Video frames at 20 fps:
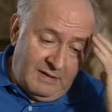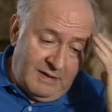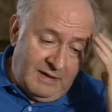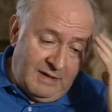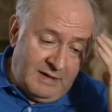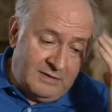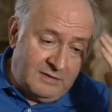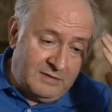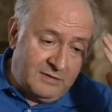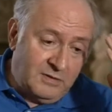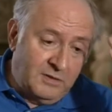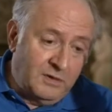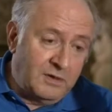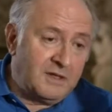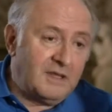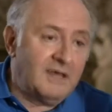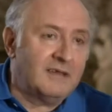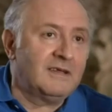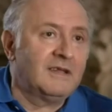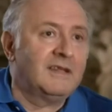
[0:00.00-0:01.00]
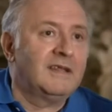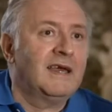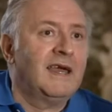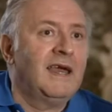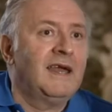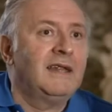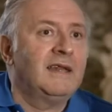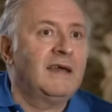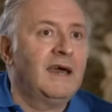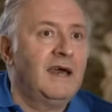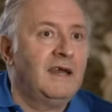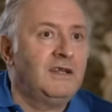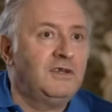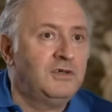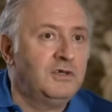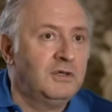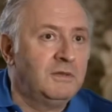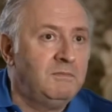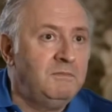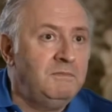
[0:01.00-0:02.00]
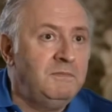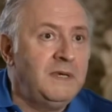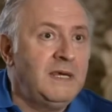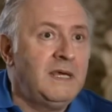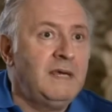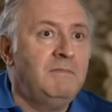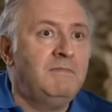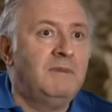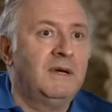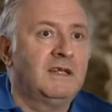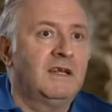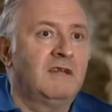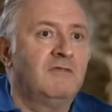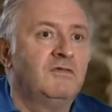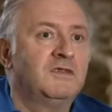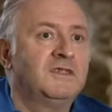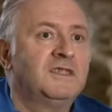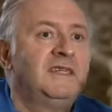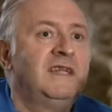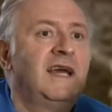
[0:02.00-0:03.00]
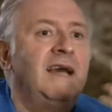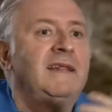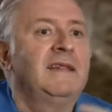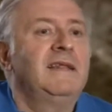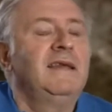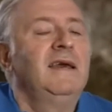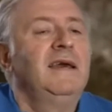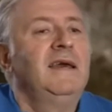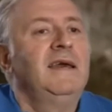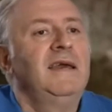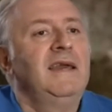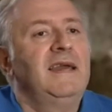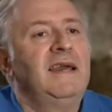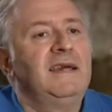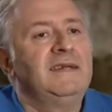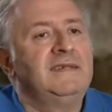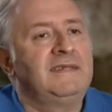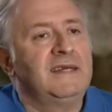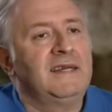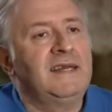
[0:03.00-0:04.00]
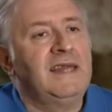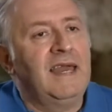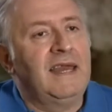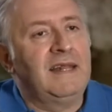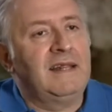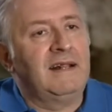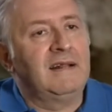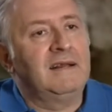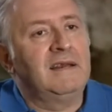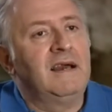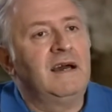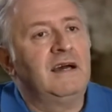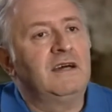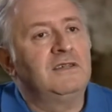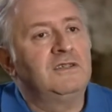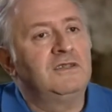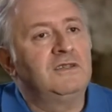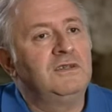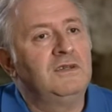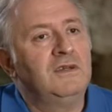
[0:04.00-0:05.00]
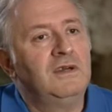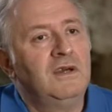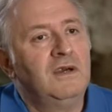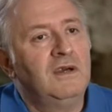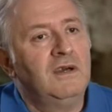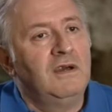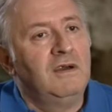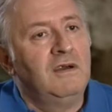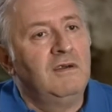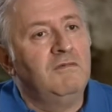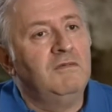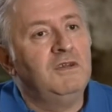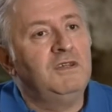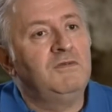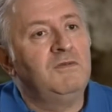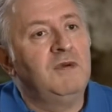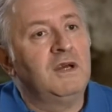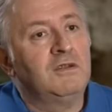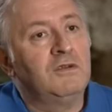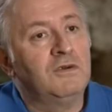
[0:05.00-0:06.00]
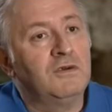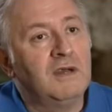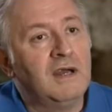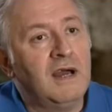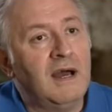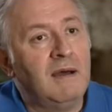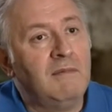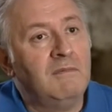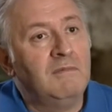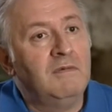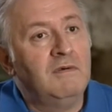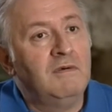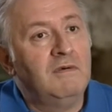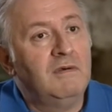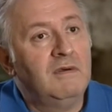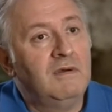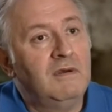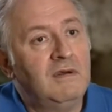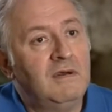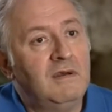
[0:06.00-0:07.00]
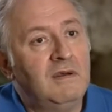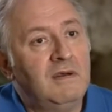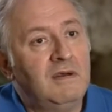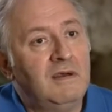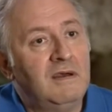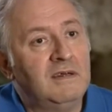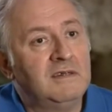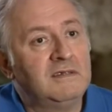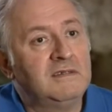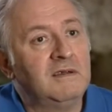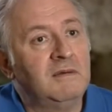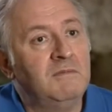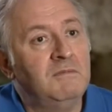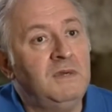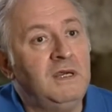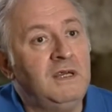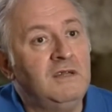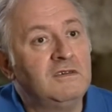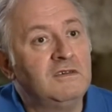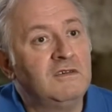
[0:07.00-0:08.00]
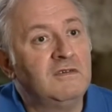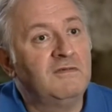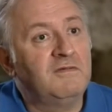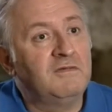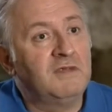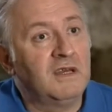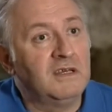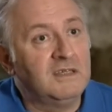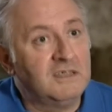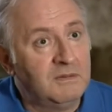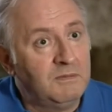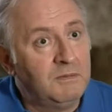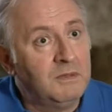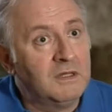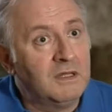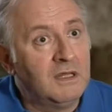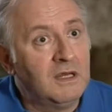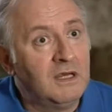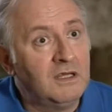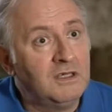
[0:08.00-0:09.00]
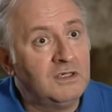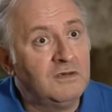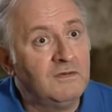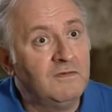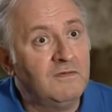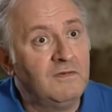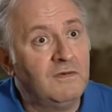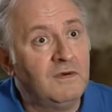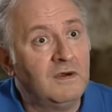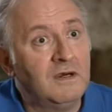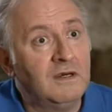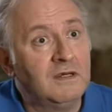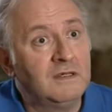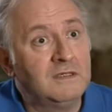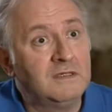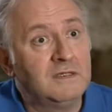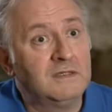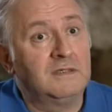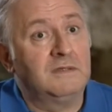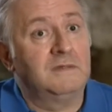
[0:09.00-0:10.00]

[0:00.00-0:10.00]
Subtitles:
as good as a train ride should be, but it was not as the cattle cars which were to come as a means of transportation for us.